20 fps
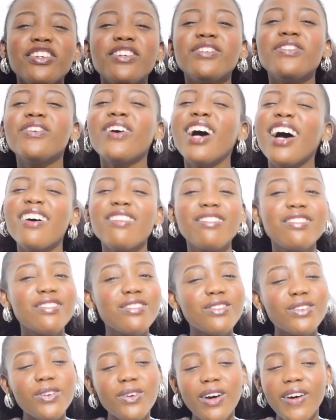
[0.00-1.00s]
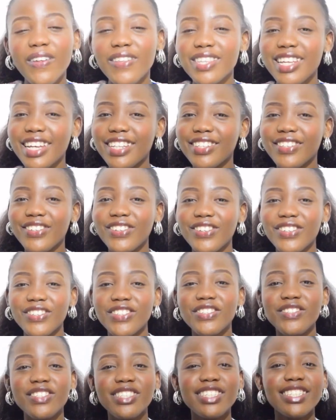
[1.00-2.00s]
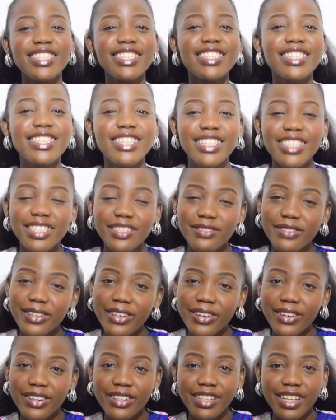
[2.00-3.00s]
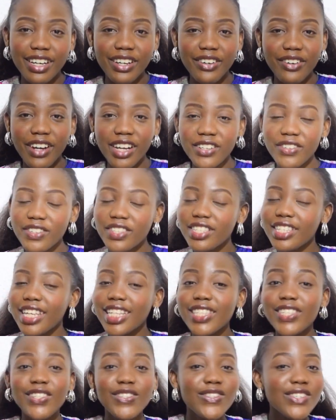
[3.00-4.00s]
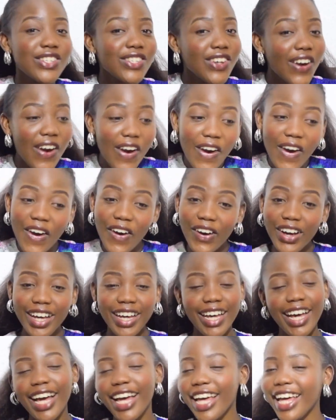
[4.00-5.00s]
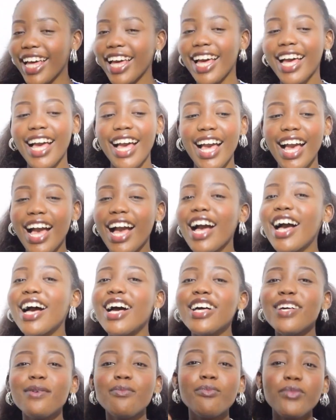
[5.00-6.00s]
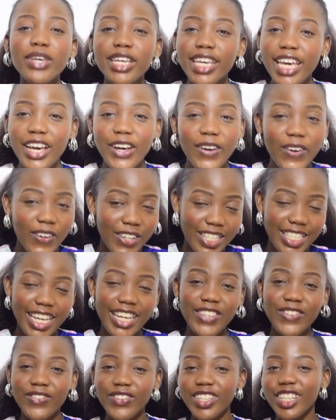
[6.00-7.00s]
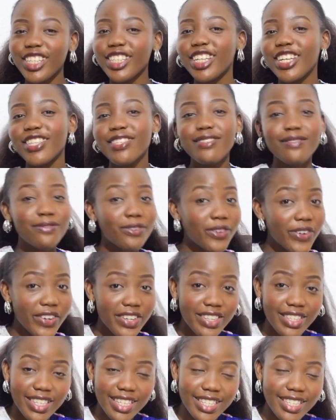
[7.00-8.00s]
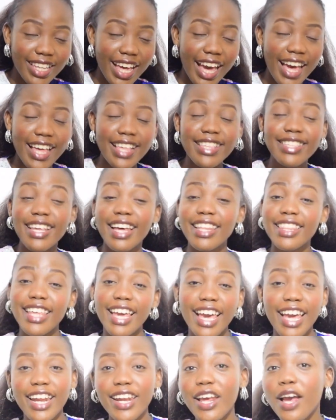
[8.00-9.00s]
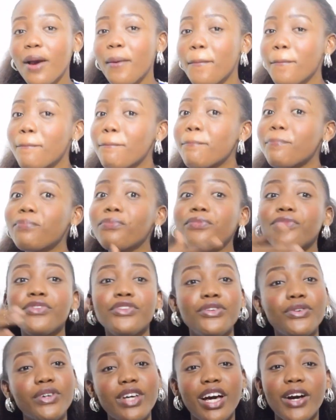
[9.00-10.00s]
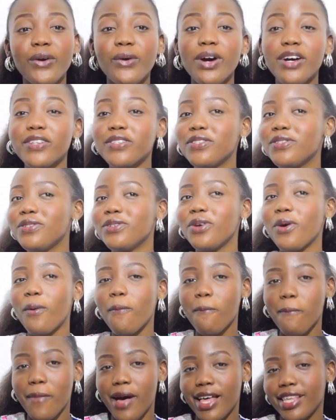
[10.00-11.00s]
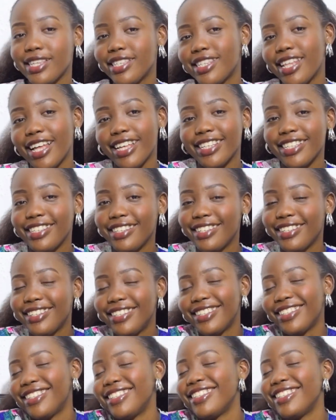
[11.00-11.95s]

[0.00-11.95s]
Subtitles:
you don't have to go outside the country to study for your undergraduate. You're too young. Pick a course that is related to forensic science, and then you can go and do your masters.